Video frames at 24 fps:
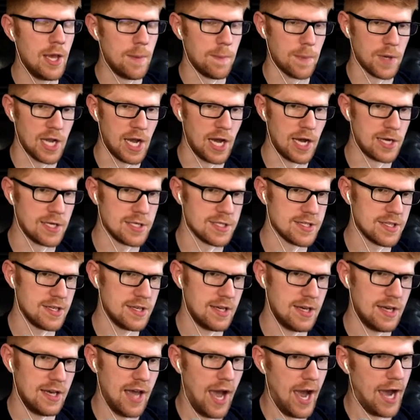Because...
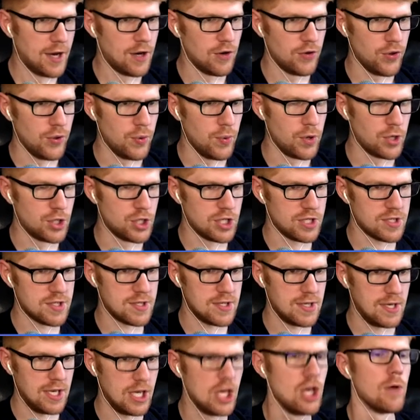I know that you were
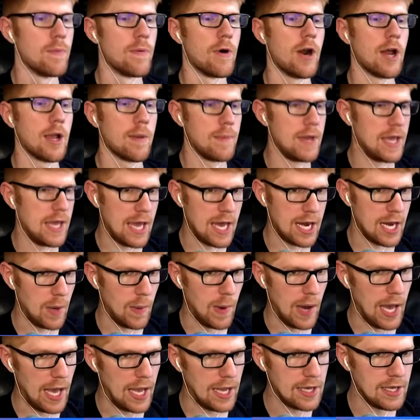just humoring me
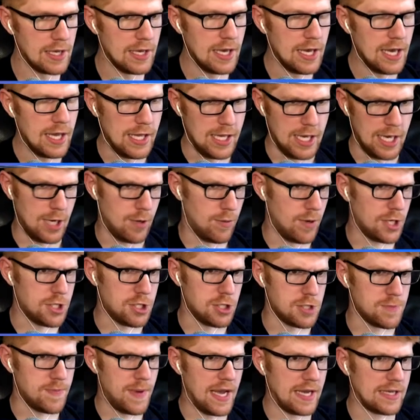anyway. In
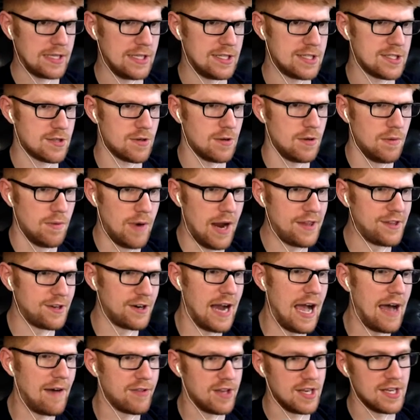retrospect, it's rather
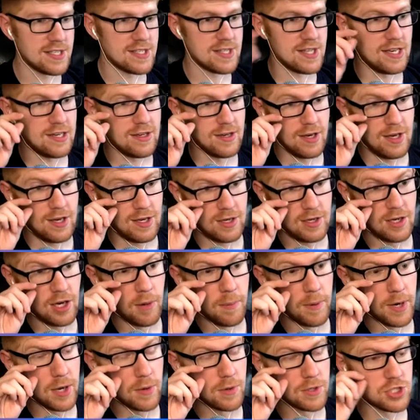obvious that
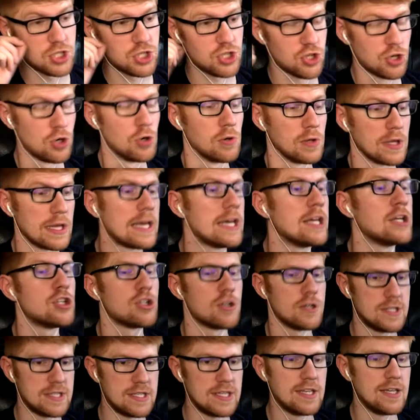nobody was truly
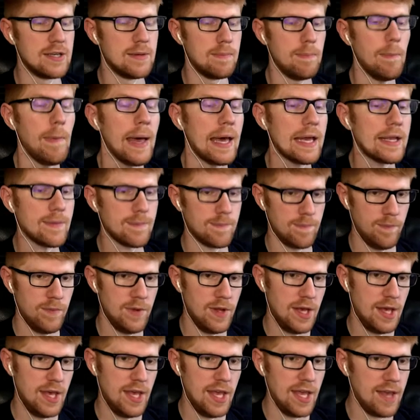interested. But
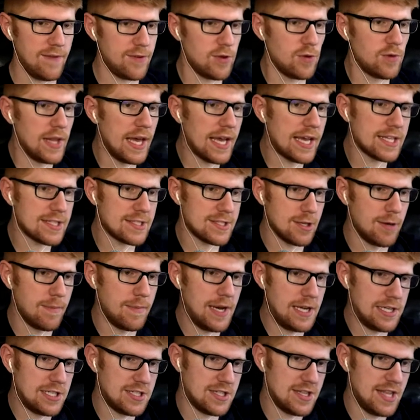if you like it so
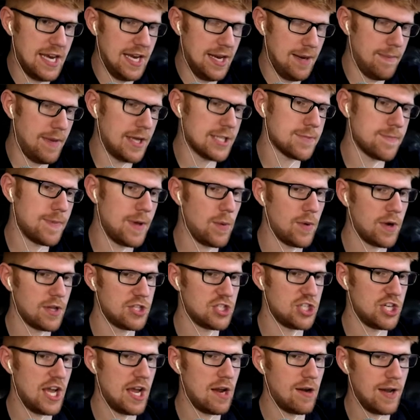much, then it must be worth
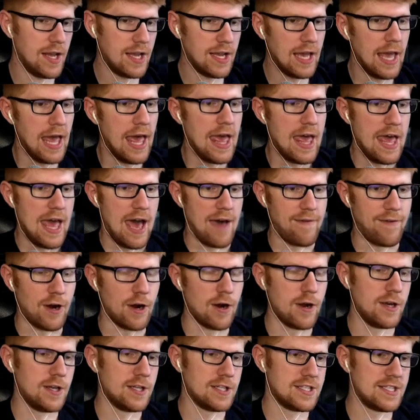sharing. I've
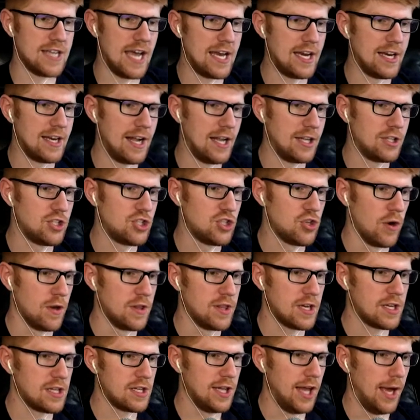already decided I'll join
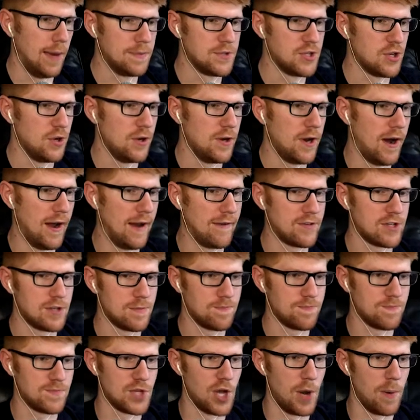the club so you don't have
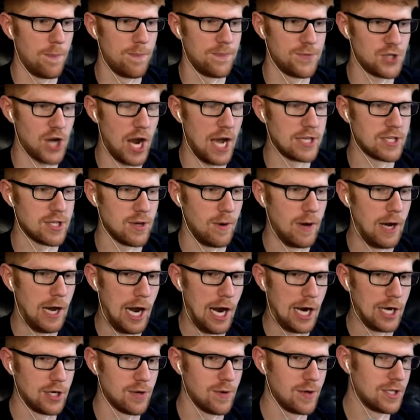to try so
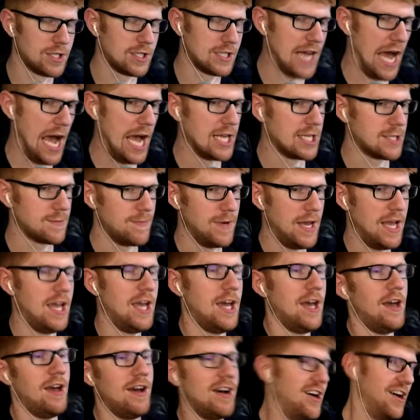hard to entice me.
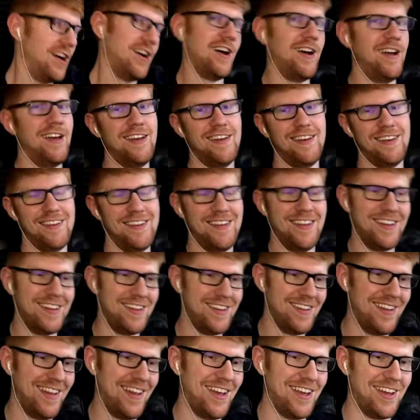Ugh!
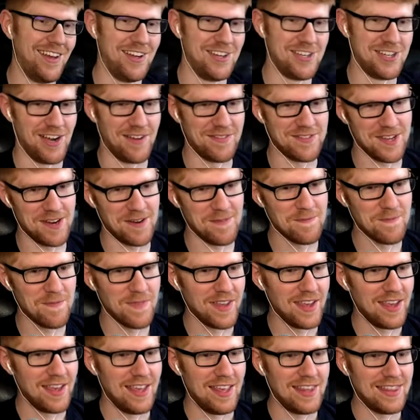Shoves her.
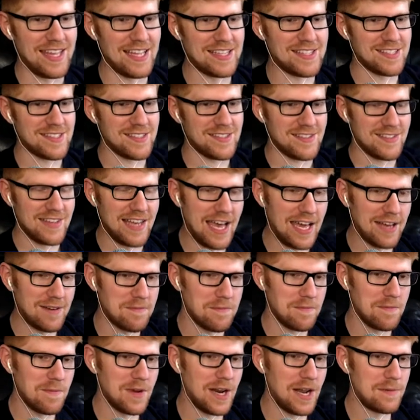That's
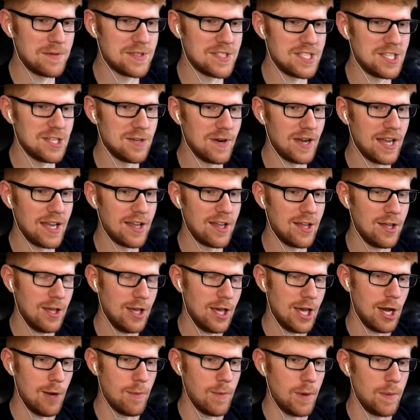not what I was doing.
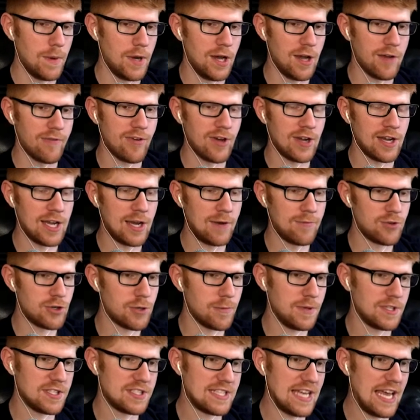A moment of
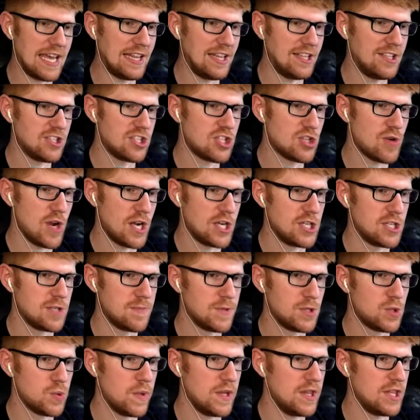uncomfortable silence stretches
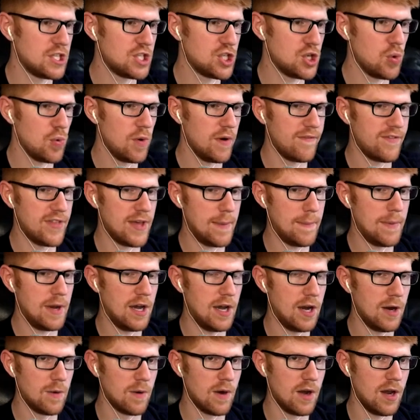between the two of them.
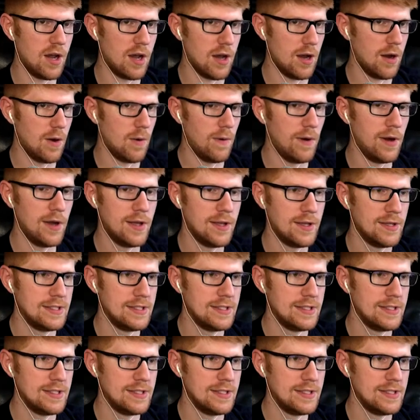Oh no.